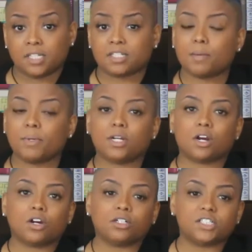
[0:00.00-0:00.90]
Some of
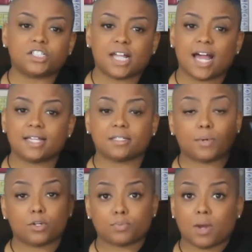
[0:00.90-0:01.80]
the early signs of
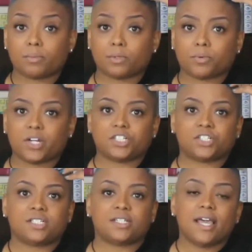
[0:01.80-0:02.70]
postpartum
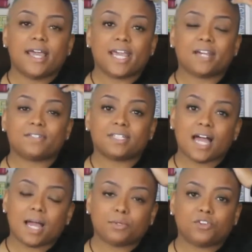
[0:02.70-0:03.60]
depression is every
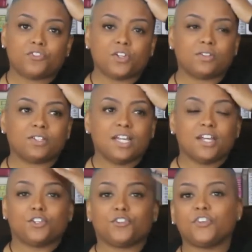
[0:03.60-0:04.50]
time you feel
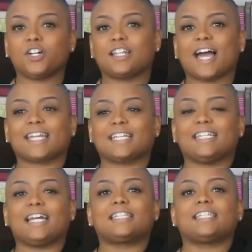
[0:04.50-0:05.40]
you feel like
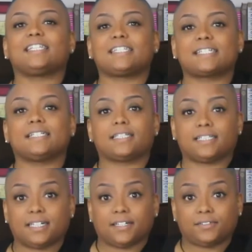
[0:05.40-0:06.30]
nothing is good
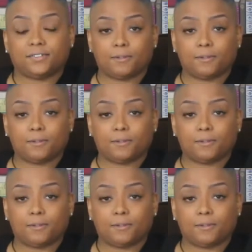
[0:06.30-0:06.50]
enough